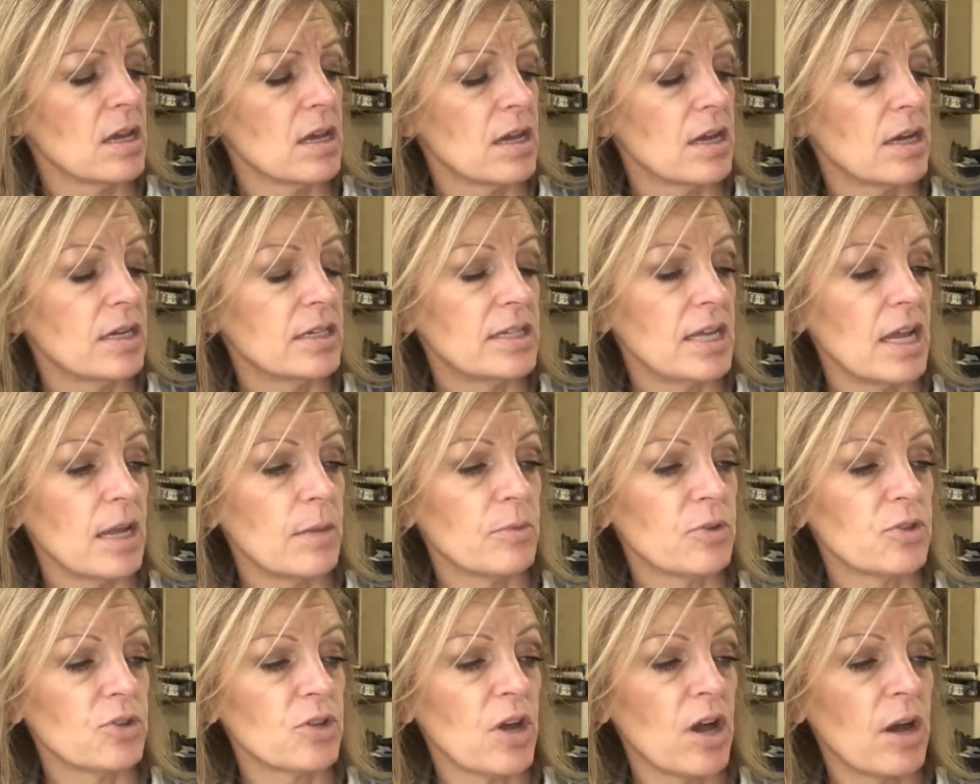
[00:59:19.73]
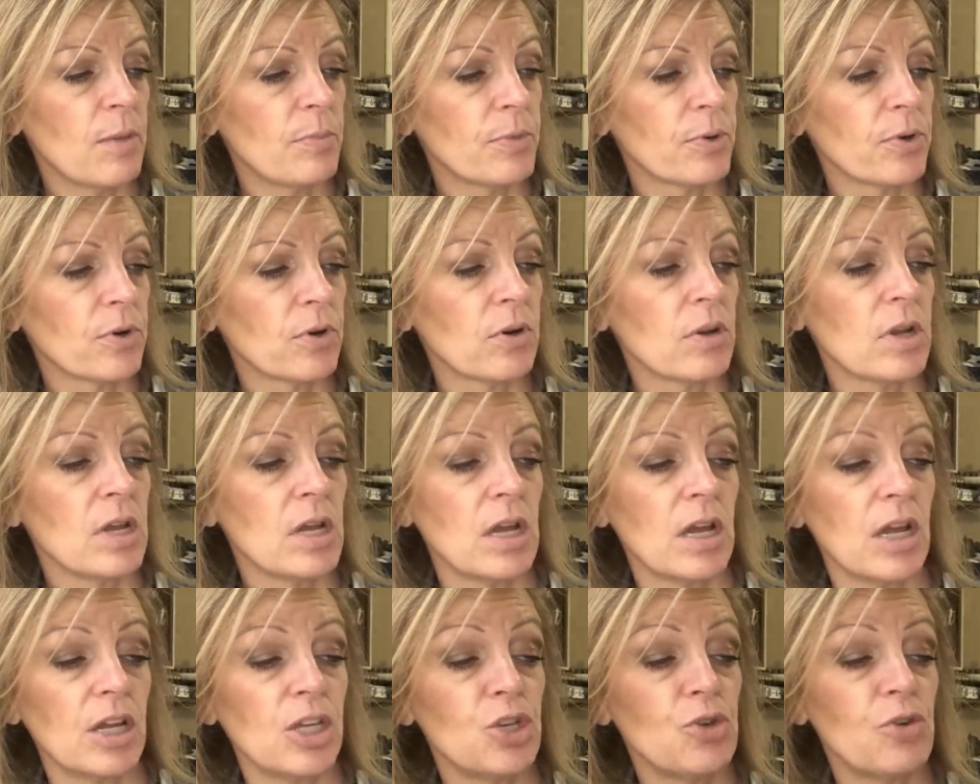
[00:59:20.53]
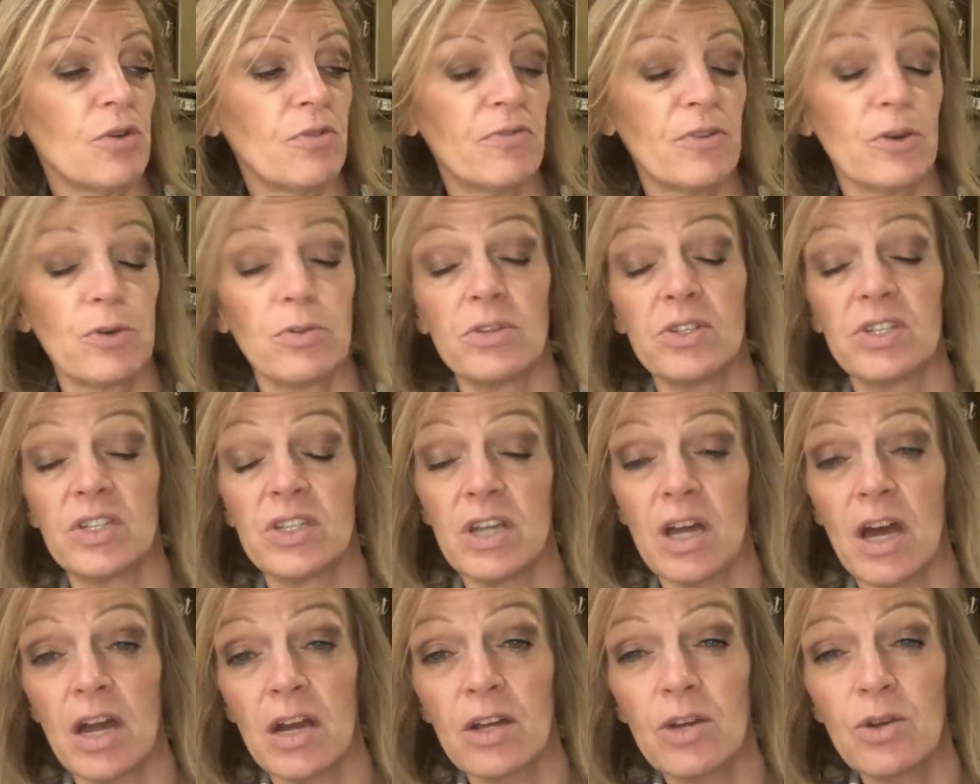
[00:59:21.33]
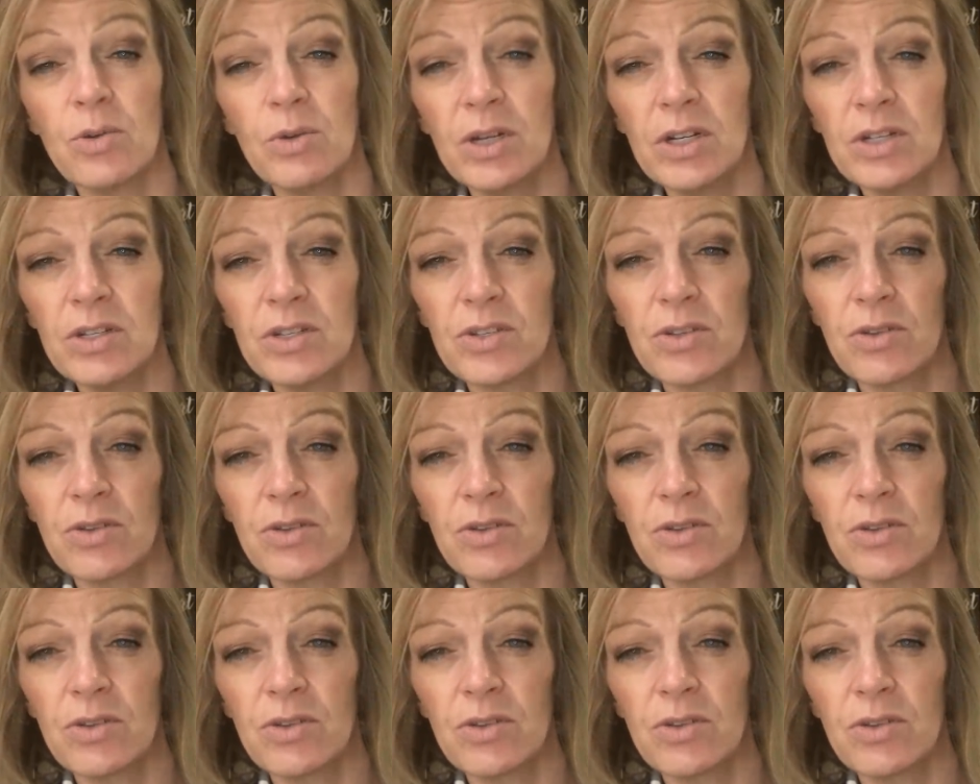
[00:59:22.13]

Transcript: a table topper, a UFO that's not a quilt.